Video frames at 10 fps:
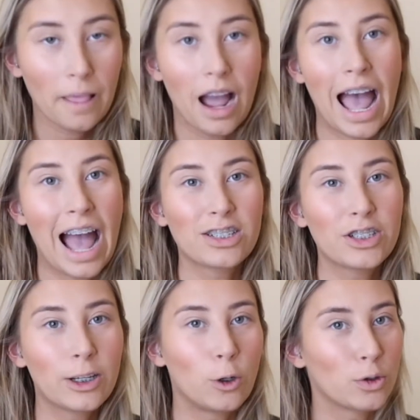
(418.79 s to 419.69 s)
I
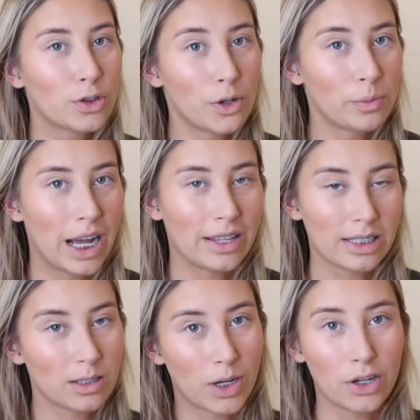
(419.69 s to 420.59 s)
actually also apply
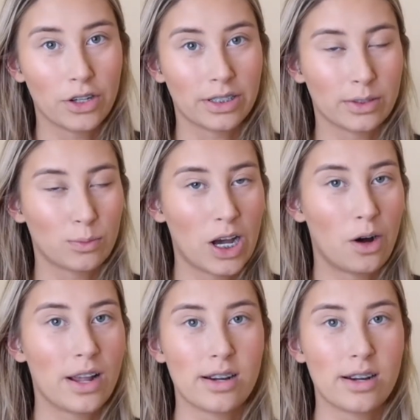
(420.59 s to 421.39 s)
this to my nose as well, and